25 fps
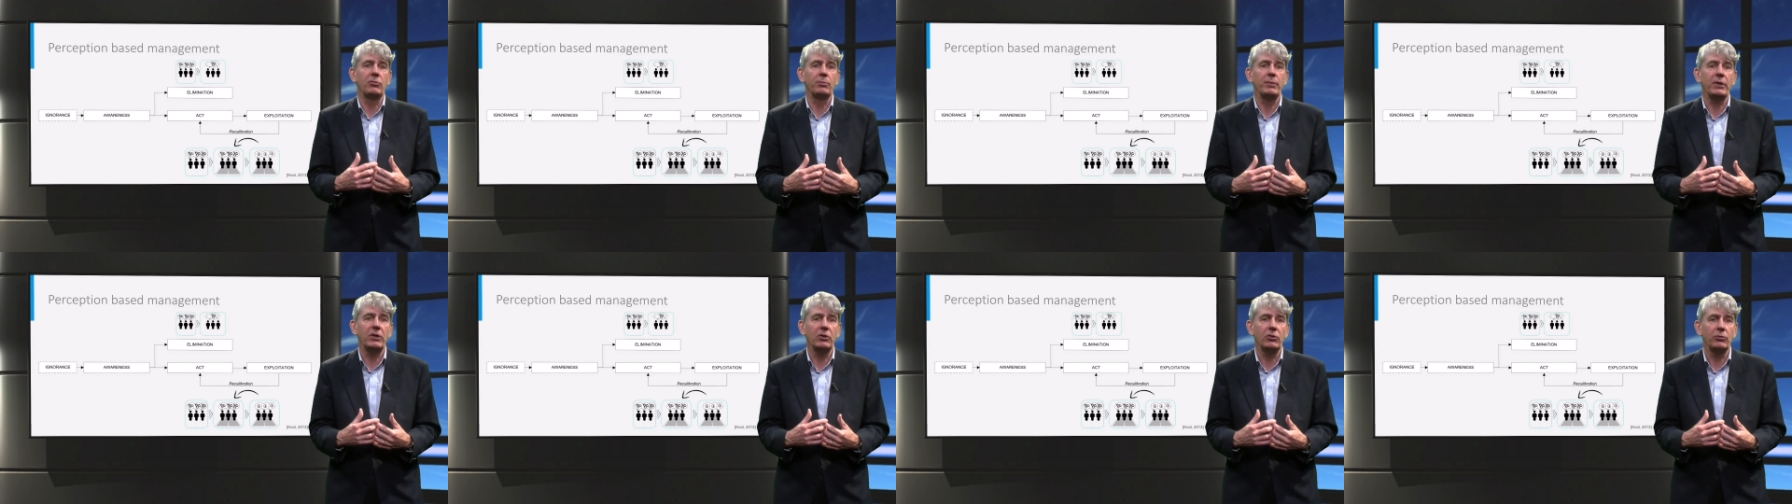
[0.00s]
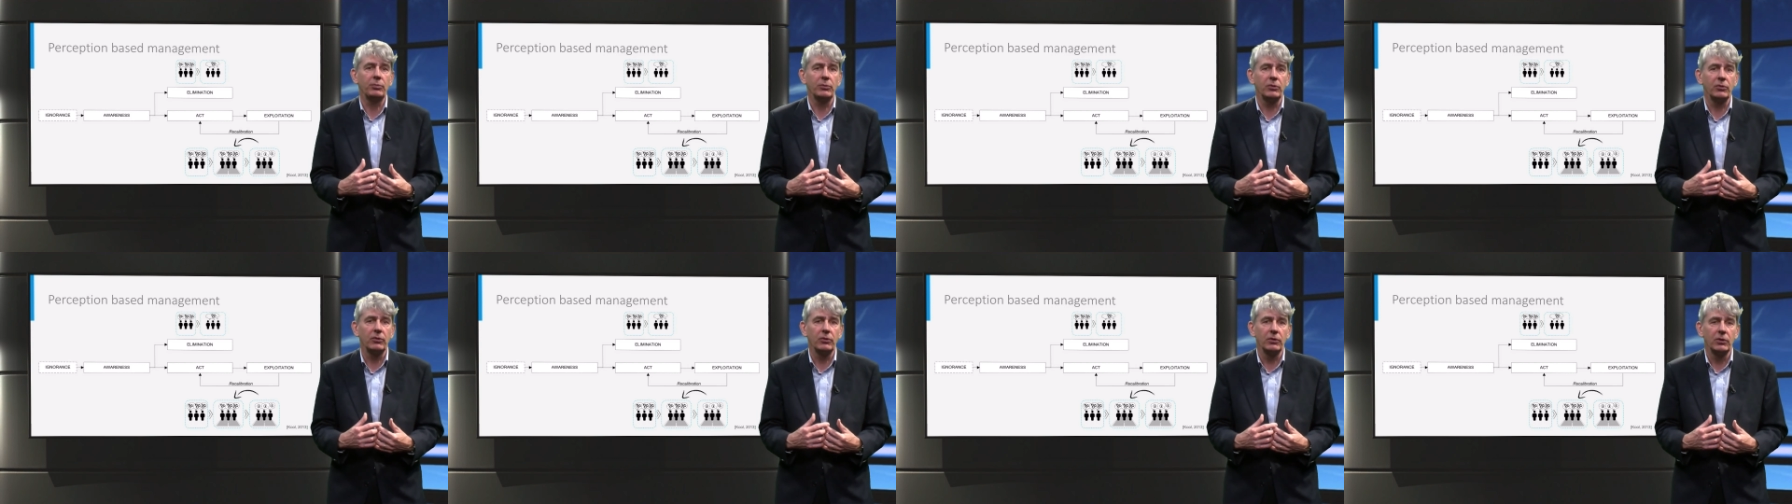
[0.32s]

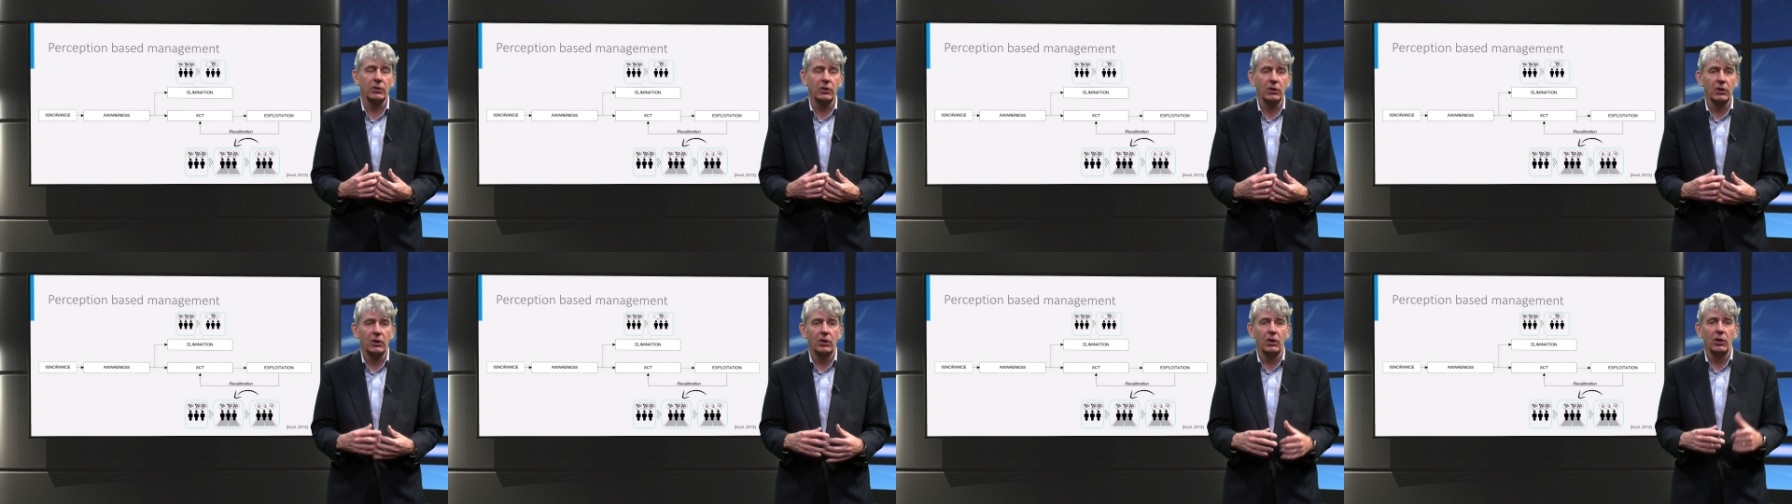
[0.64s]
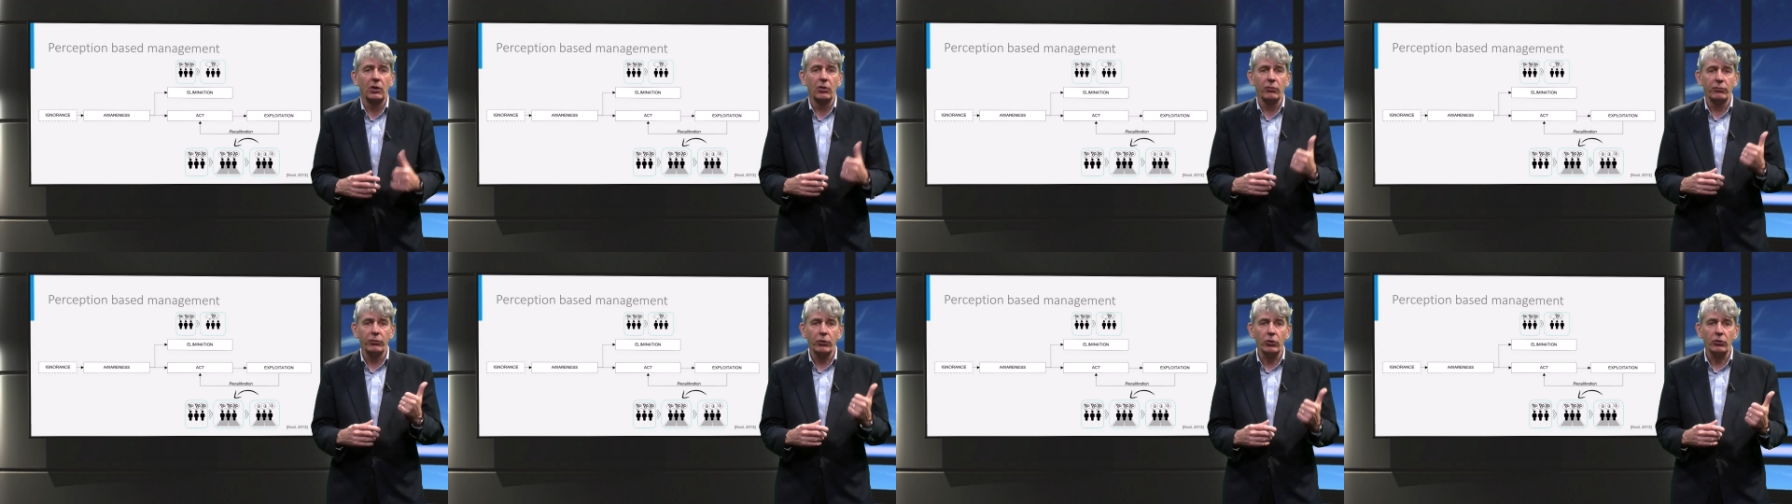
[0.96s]
management.
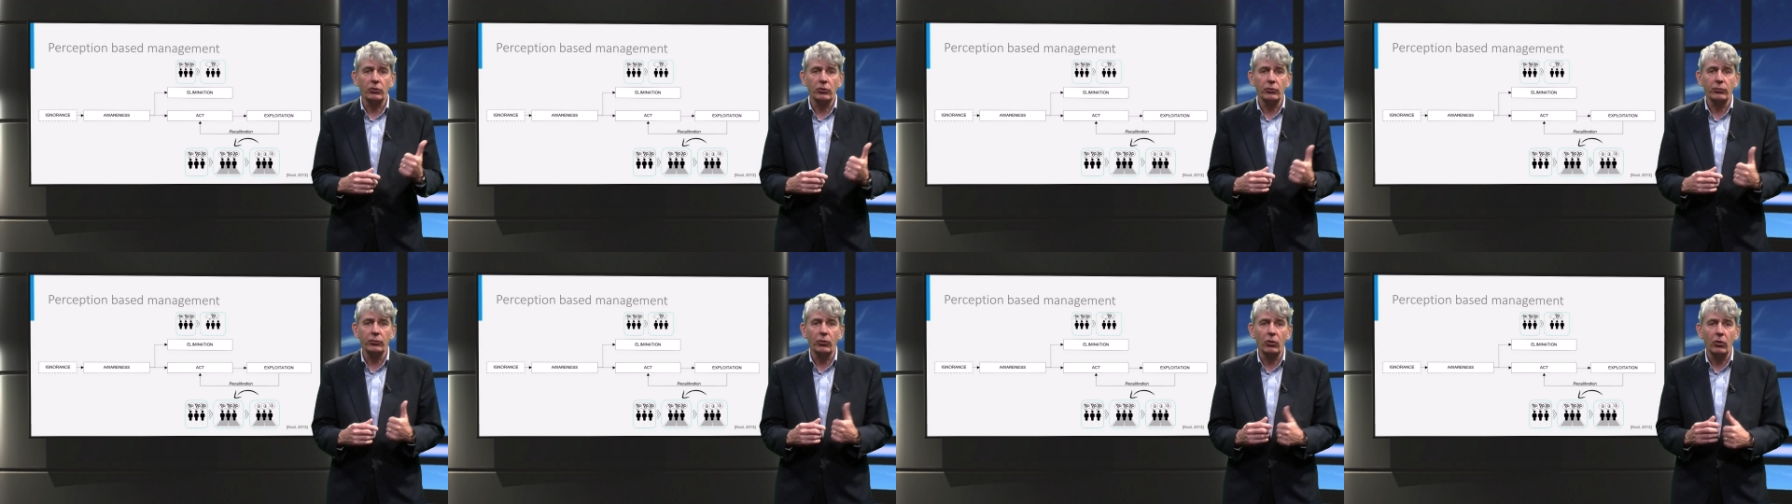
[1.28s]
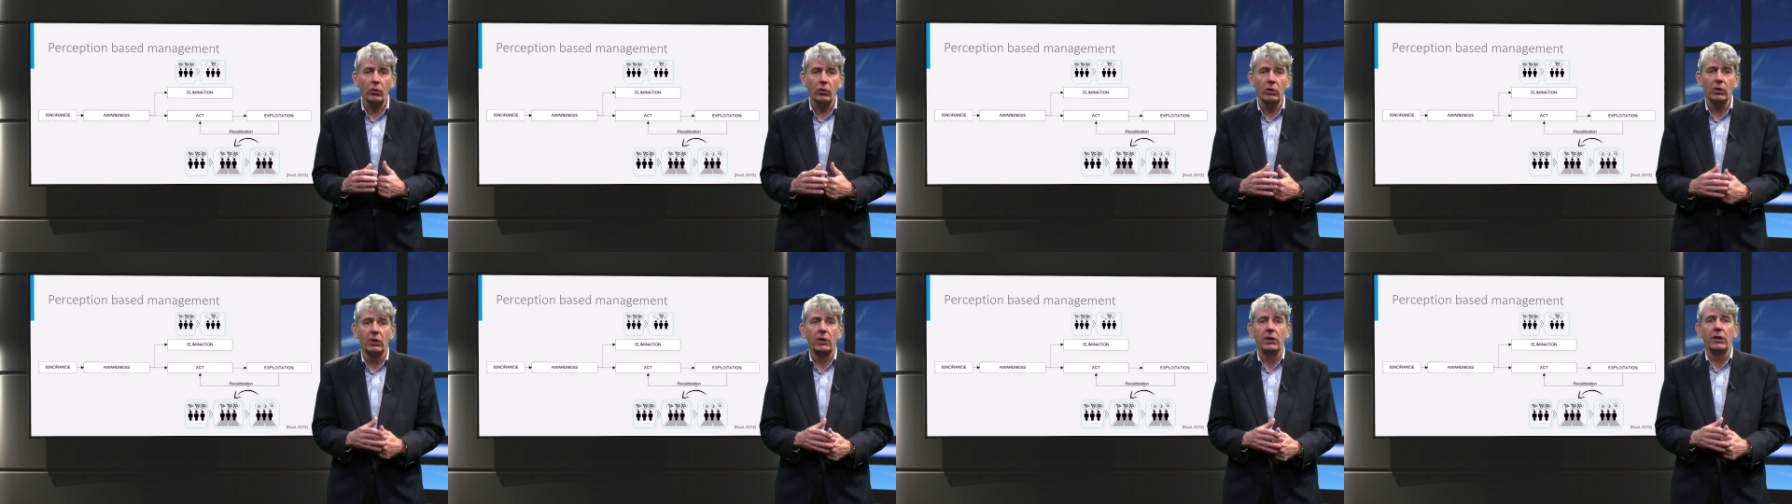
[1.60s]
First of
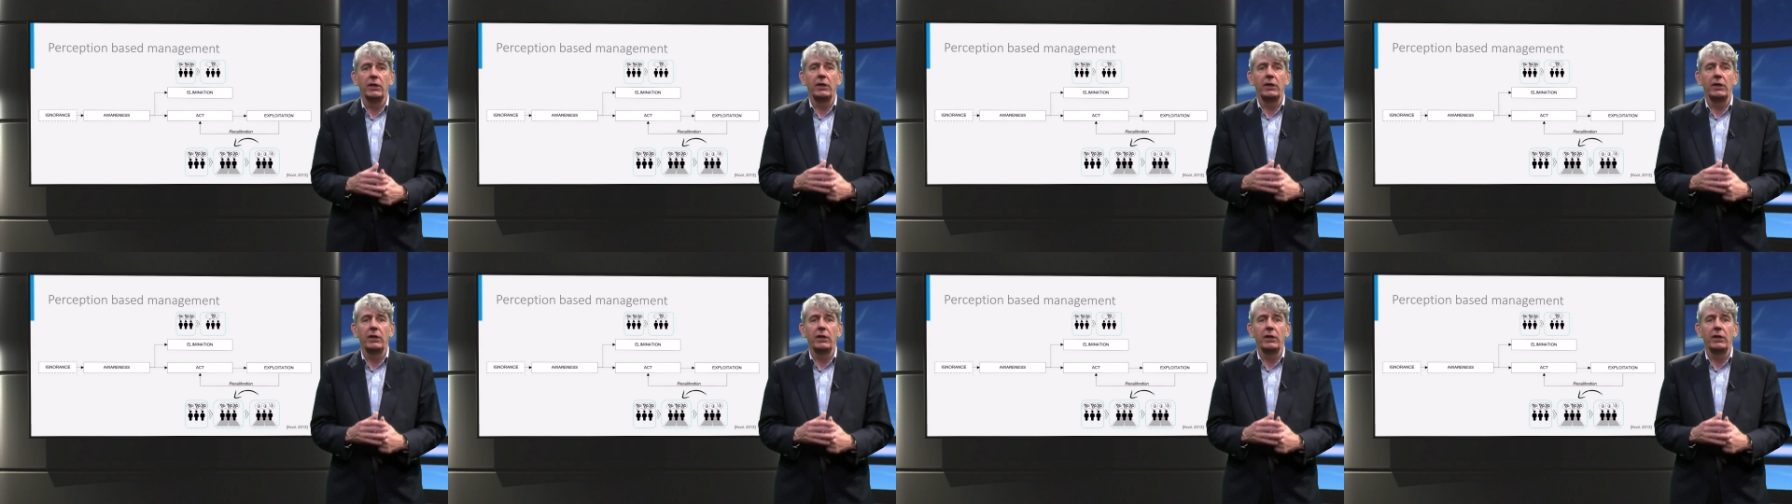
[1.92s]
all,